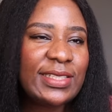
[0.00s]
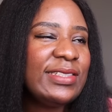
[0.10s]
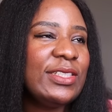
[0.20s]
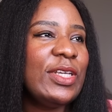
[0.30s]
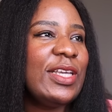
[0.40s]
She
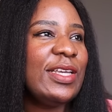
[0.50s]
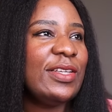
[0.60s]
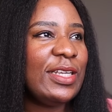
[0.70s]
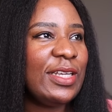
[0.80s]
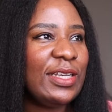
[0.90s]
has
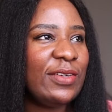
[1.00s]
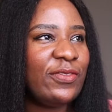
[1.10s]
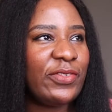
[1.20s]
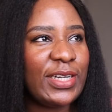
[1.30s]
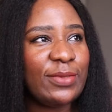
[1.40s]
a
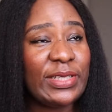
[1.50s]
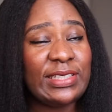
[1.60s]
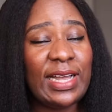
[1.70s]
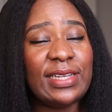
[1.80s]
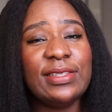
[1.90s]
friend, my
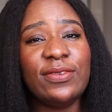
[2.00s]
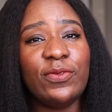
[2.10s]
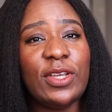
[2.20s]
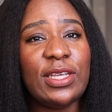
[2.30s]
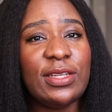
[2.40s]
sister has a
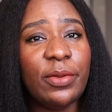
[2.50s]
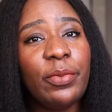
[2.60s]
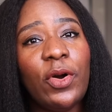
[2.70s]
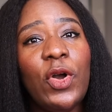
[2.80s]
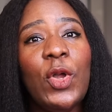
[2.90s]

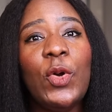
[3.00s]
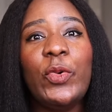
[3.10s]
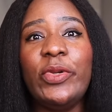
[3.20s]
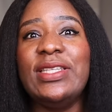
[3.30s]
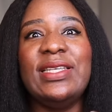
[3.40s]
neighbor
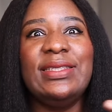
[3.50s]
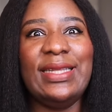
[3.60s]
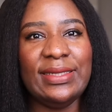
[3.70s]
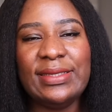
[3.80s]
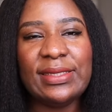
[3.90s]
who is a
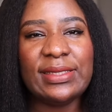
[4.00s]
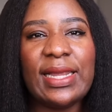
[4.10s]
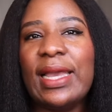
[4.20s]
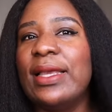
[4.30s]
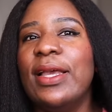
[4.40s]
dentist.
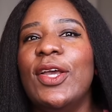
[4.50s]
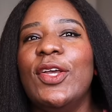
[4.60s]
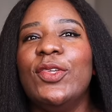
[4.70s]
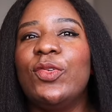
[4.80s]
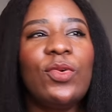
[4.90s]
Like,
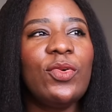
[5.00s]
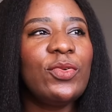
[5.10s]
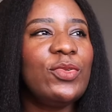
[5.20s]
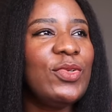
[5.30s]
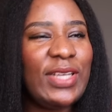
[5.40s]
so
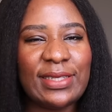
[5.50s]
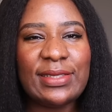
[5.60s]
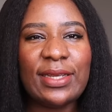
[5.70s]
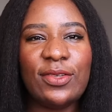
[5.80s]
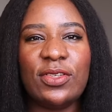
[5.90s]
you get,
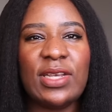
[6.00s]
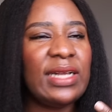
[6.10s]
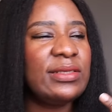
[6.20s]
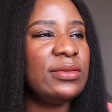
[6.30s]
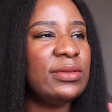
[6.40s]
like, she
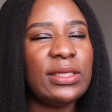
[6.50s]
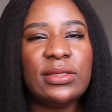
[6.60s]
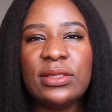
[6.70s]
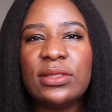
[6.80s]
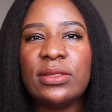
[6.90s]
has
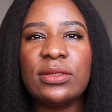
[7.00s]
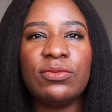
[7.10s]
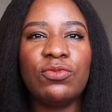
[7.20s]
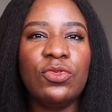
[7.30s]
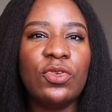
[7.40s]
dentists,
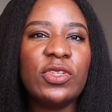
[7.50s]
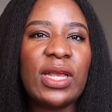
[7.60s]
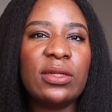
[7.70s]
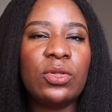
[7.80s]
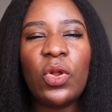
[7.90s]
you know, she
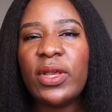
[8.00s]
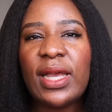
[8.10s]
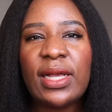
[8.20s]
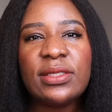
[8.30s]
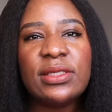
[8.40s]
has
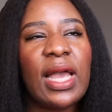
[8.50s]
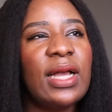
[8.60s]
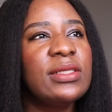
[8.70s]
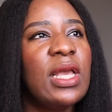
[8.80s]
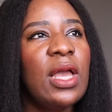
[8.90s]
lawyers, she
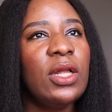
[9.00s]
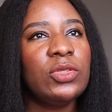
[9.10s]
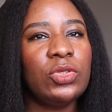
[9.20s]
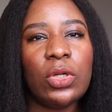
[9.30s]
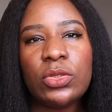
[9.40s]
has
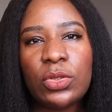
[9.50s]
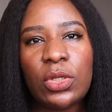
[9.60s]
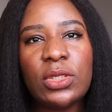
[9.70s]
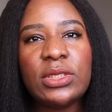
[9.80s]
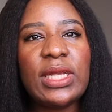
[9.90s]

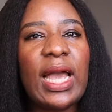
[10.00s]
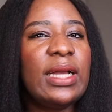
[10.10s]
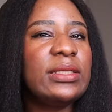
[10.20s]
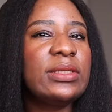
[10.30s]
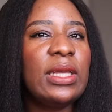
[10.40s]
doctors, she
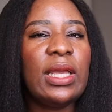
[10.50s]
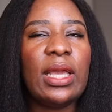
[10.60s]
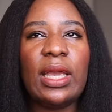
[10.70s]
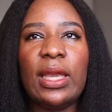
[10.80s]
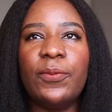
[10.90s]
has
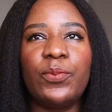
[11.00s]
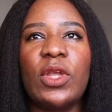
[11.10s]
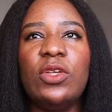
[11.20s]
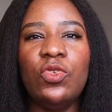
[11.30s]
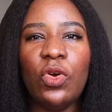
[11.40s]

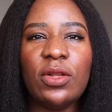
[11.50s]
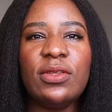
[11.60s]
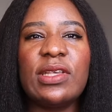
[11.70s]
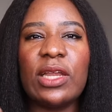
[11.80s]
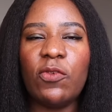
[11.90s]
you know, all
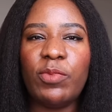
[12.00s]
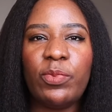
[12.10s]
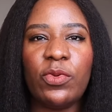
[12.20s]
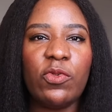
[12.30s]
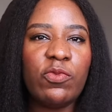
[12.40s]
these kind of
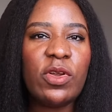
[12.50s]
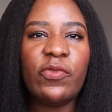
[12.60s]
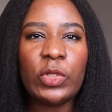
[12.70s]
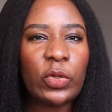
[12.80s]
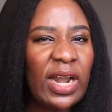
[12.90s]
people,
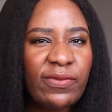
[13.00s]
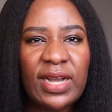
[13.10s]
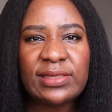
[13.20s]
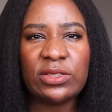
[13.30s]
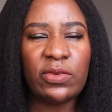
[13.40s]

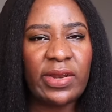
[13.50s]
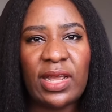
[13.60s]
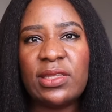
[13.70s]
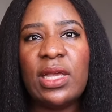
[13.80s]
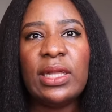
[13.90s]
photographers and stuff like
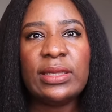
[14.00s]
that,